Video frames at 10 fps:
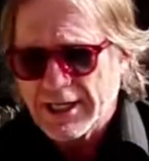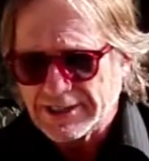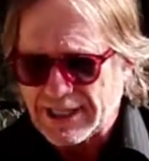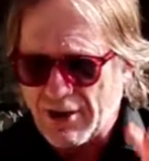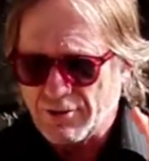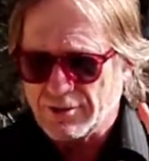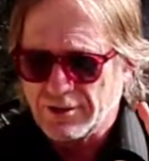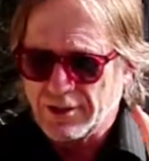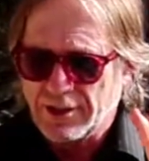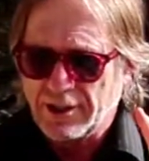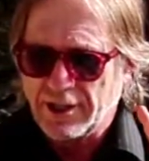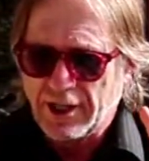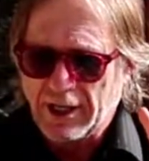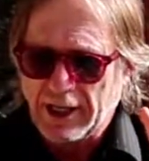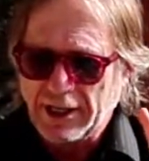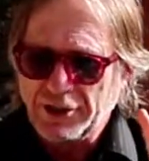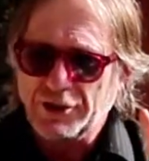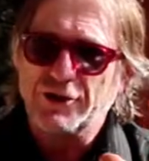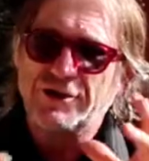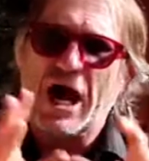So
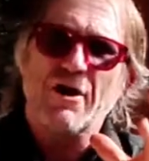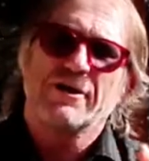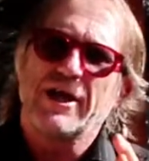you don't